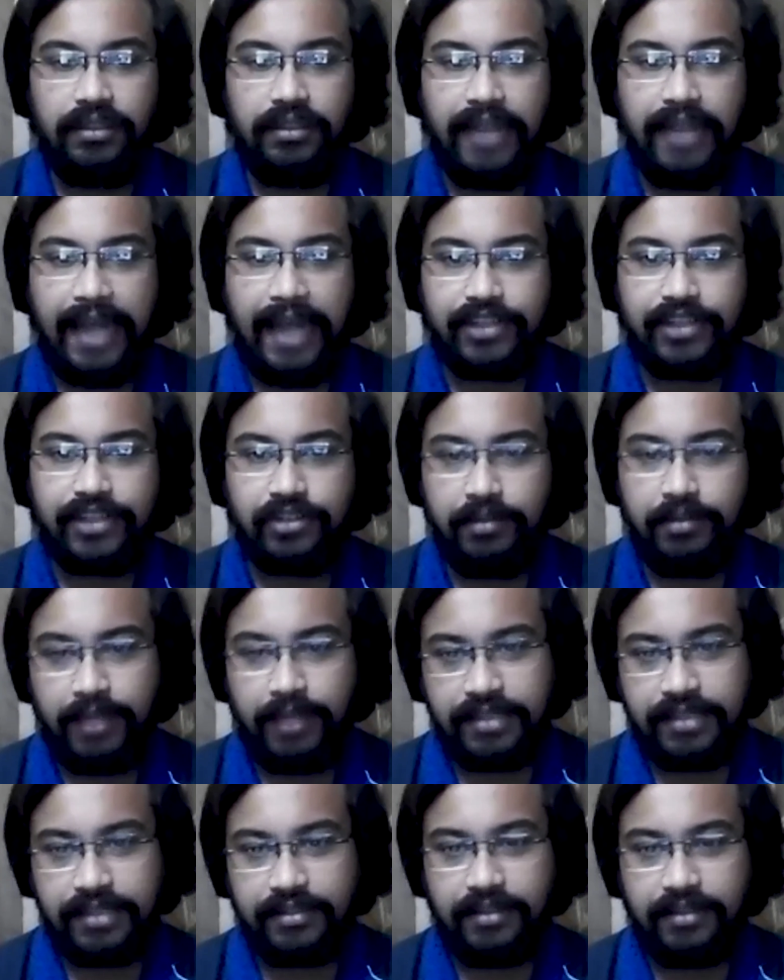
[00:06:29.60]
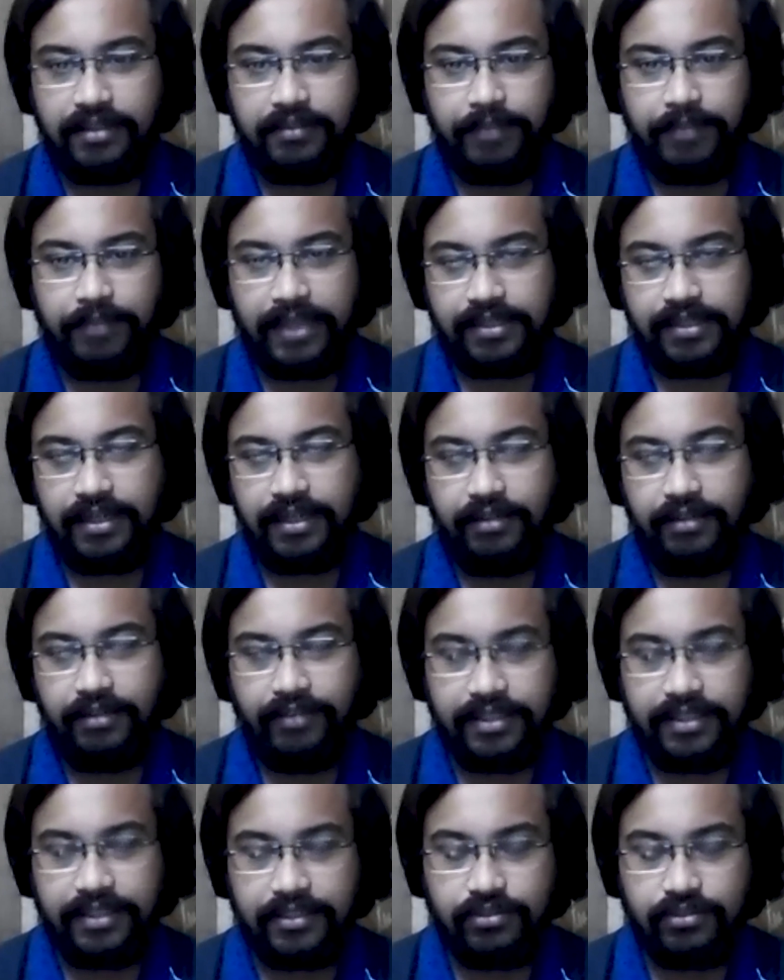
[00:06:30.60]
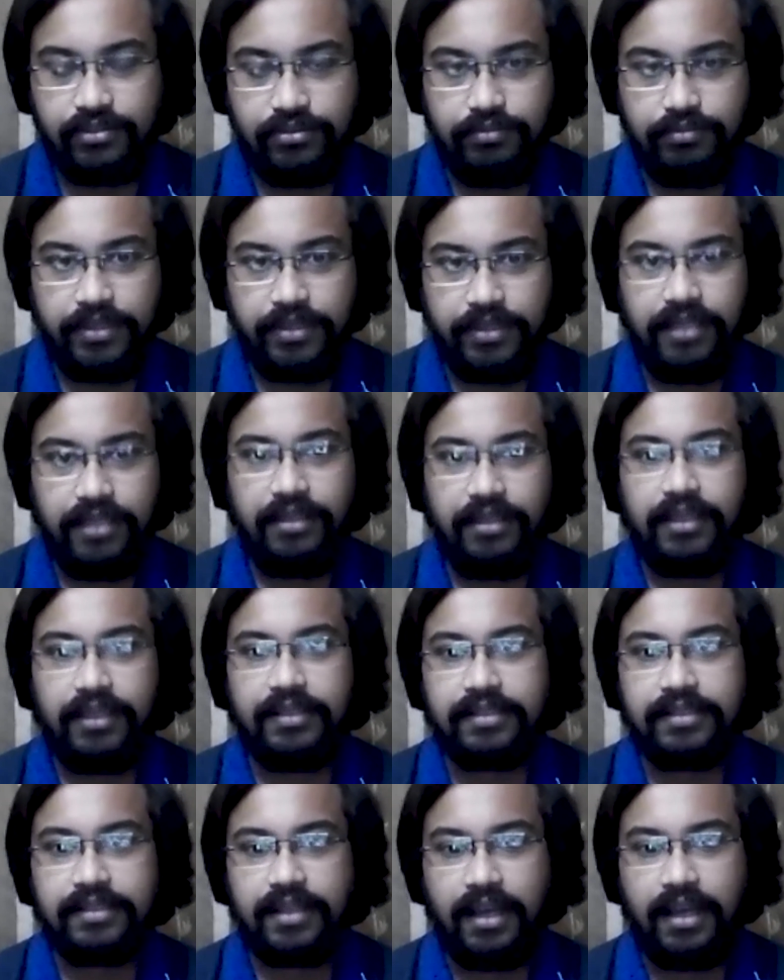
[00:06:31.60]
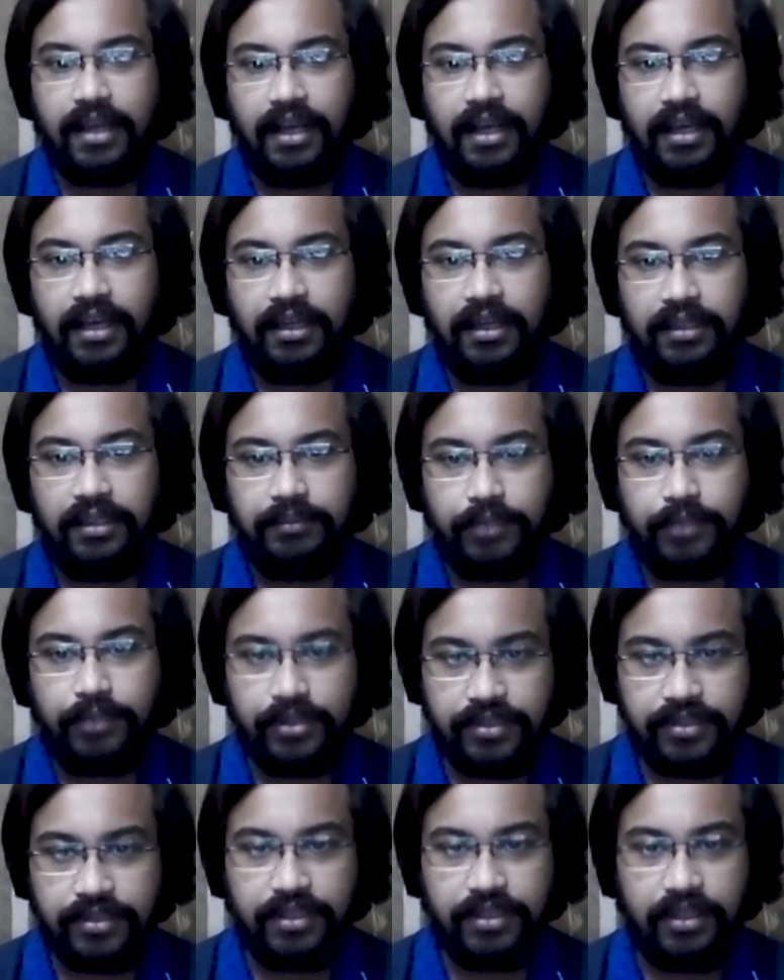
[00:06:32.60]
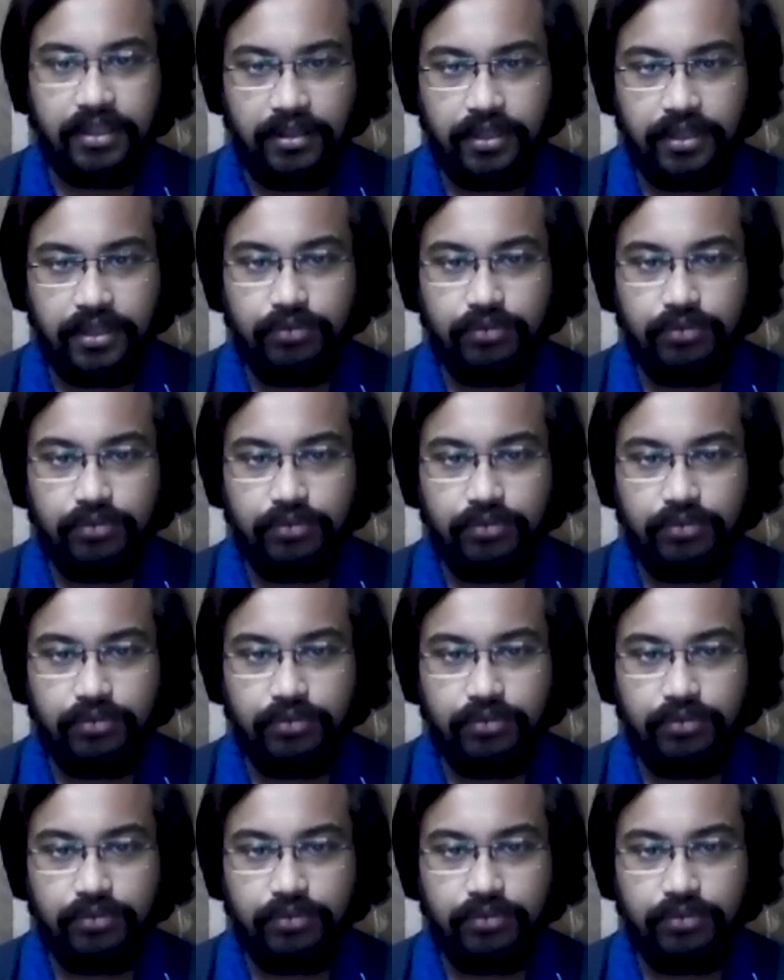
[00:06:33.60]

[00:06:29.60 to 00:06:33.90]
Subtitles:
lateral patellar fassectomy is a procedure.